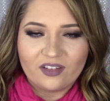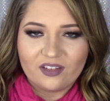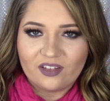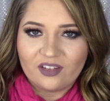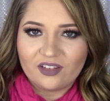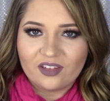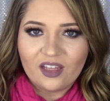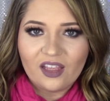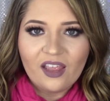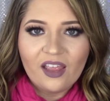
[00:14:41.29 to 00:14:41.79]
It
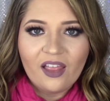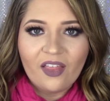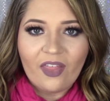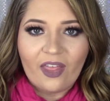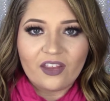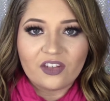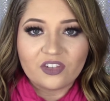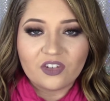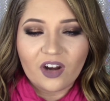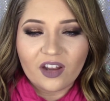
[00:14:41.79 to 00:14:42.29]
just
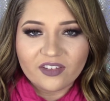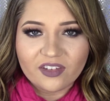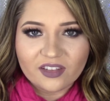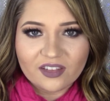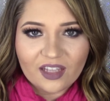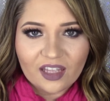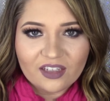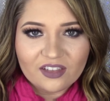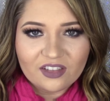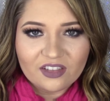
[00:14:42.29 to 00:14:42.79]
like draws
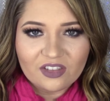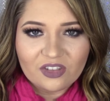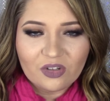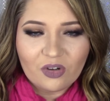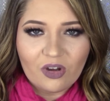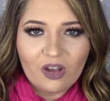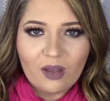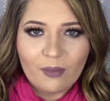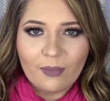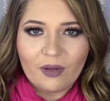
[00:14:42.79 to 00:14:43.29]
attention to
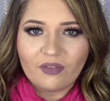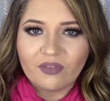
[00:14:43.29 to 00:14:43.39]
them.